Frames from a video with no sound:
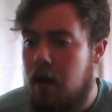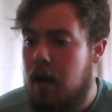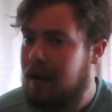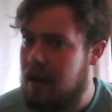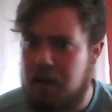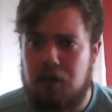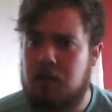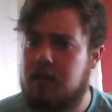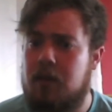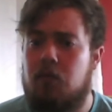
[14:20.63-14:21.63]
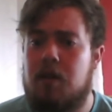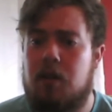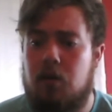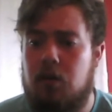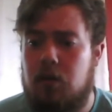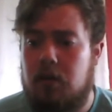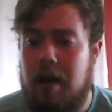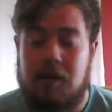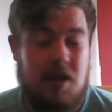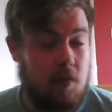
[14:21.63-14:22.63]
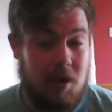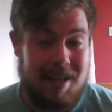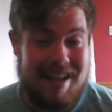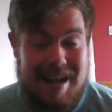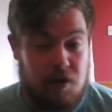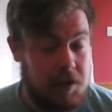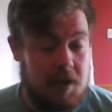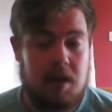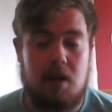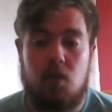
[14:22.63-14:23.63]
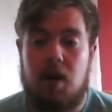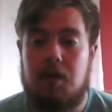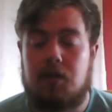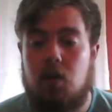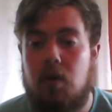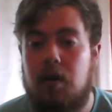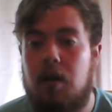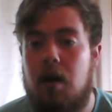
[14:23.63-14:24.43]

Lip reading: again, it looks like a really good character. I'm really interested in where it's going.